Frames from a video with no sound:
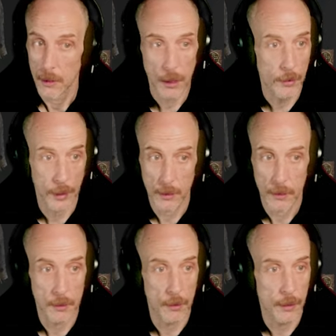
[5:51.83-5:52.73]
Sorry it
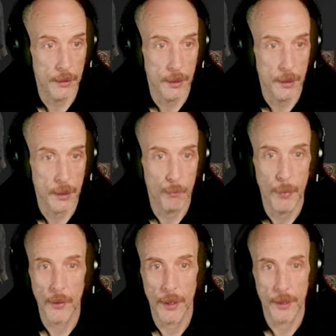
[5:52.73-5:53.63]
took so long to get there.
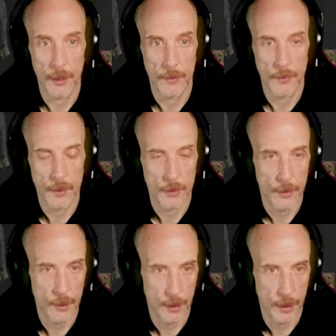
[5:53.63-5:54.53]
Burial Gift.
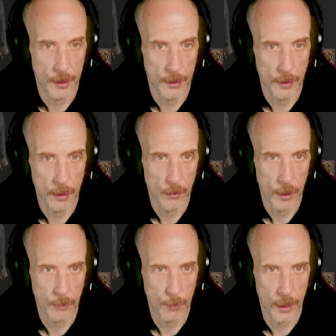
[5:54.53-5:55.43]
Young
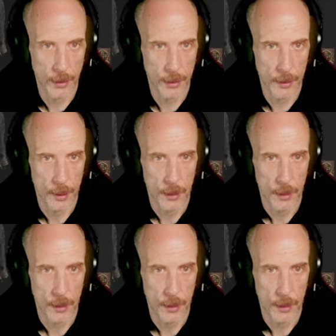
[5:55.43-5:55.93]
White Branch.